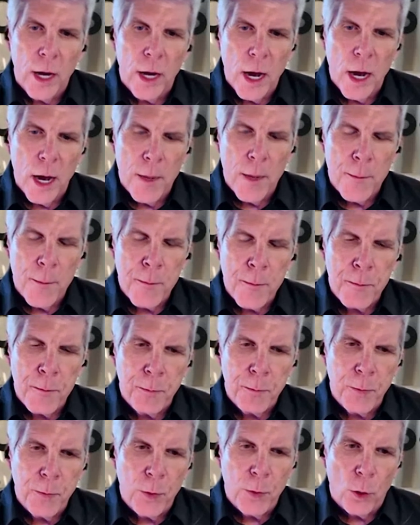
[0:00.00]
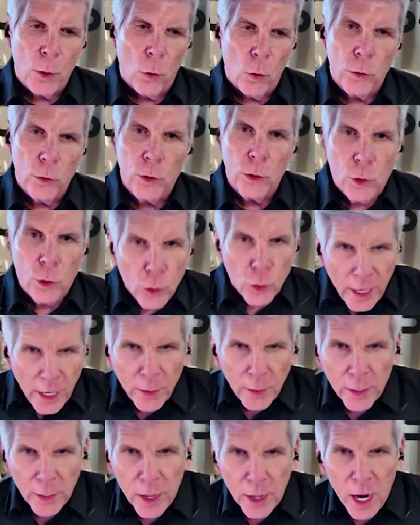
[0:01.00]
the
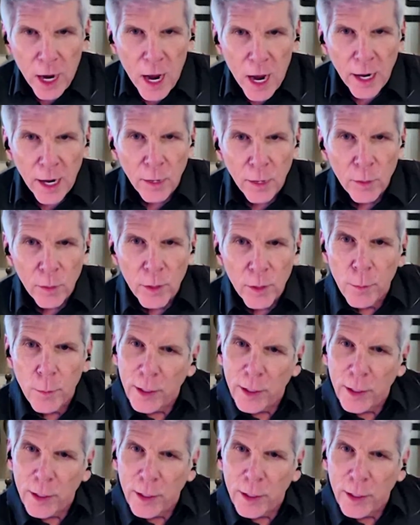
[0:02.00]
training the guy and